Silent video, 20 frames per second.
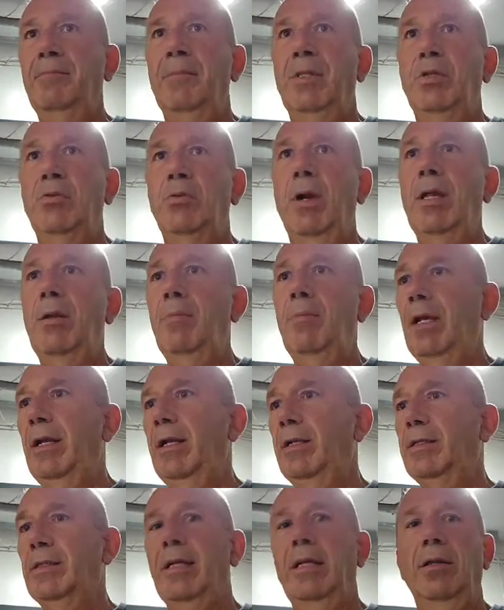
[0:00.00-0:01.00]
20
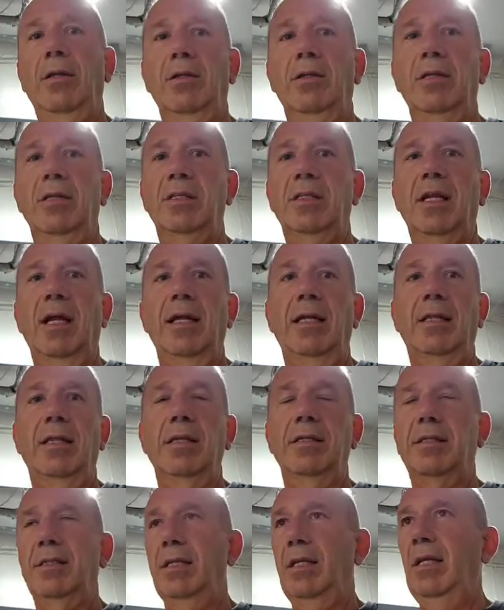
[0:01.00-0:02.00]
minutes, they look just like
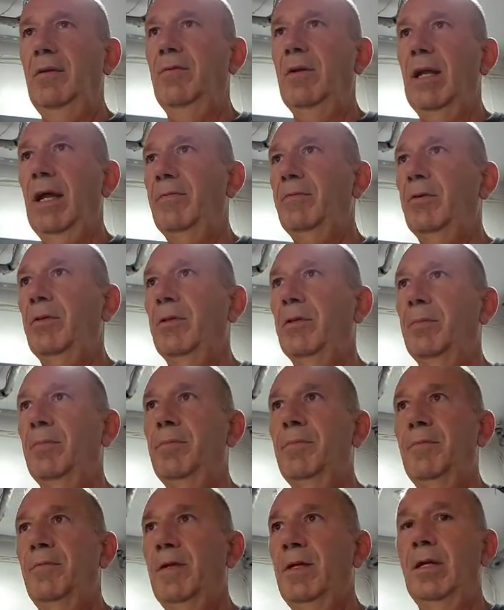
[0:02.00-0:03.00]
this, even after the
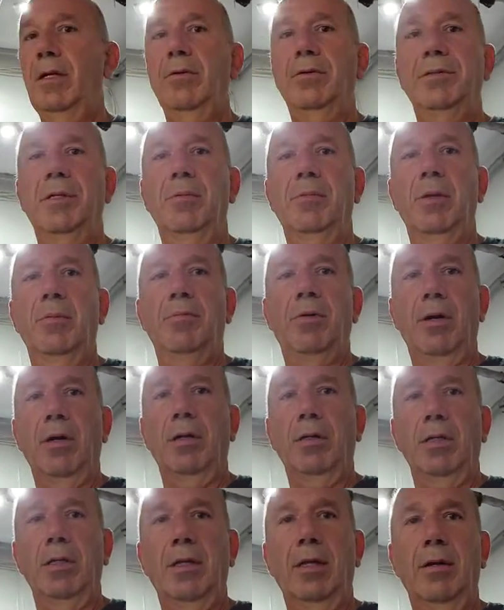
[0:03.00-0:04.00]
vehicles have been
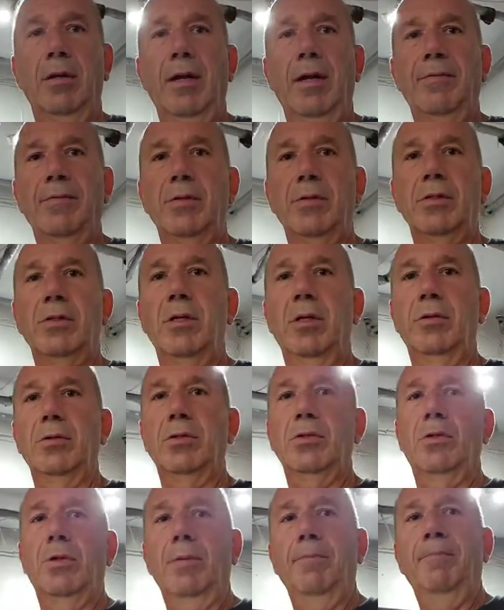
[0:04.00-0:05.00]
parked in here after a
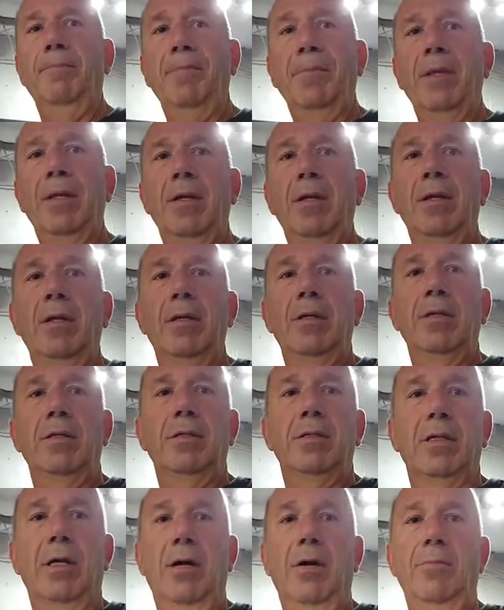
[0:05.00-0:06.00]
snowstorm.
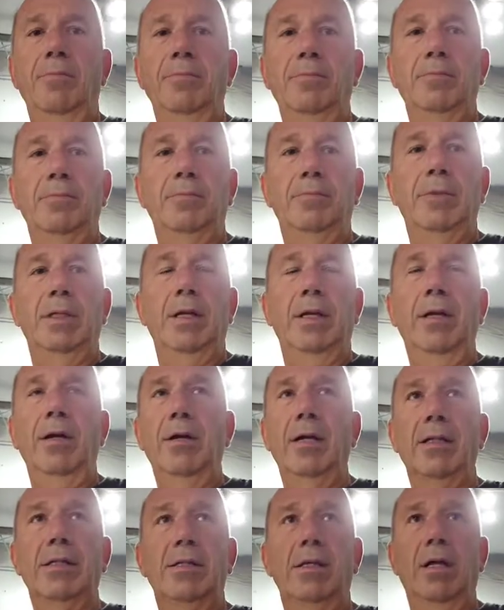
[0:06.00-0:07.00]
So there you
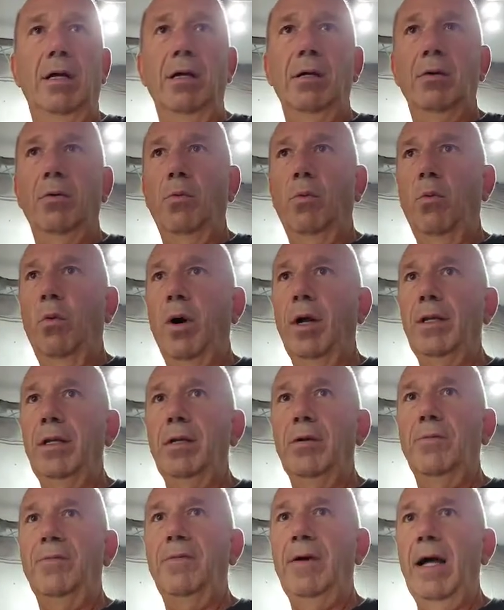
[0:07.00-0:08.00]
go. That's a
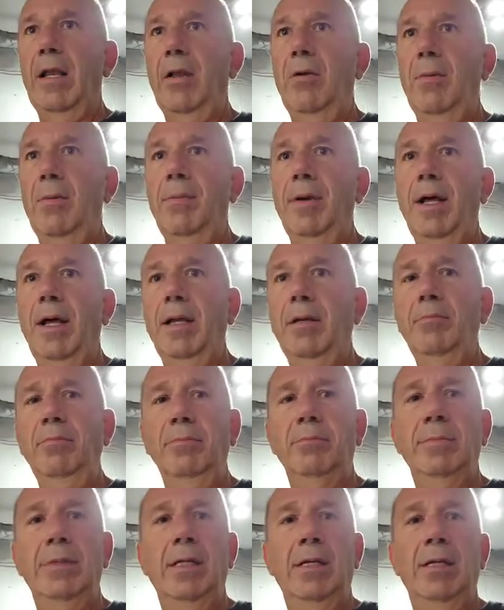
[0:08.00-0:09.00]
1-year follow-up on
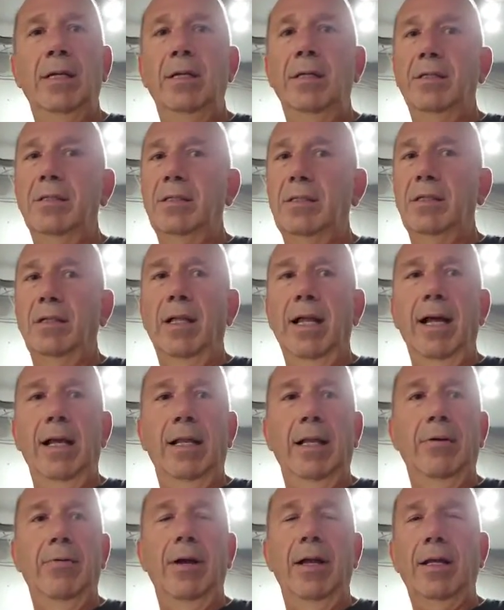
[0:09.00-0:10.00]
them. Still
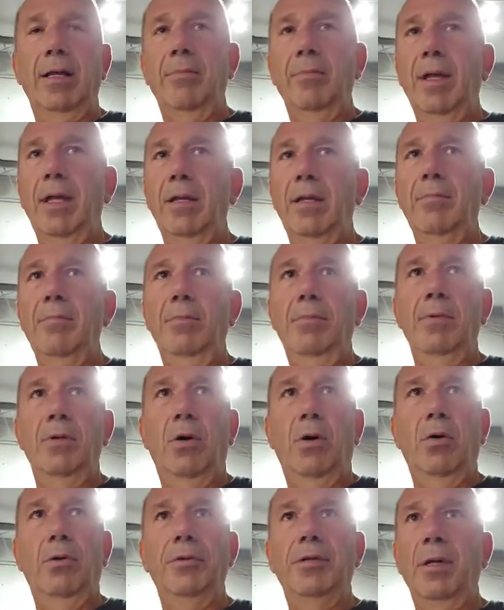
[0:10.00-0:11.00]
highly recommend them.
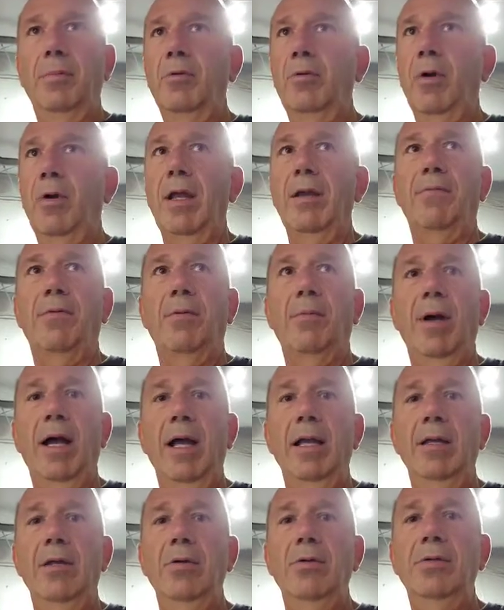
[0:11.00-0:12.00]
Holding up great for my
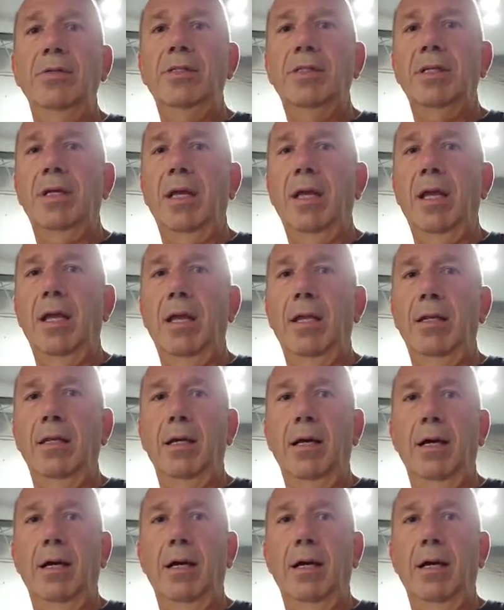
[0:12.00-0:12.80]
use, and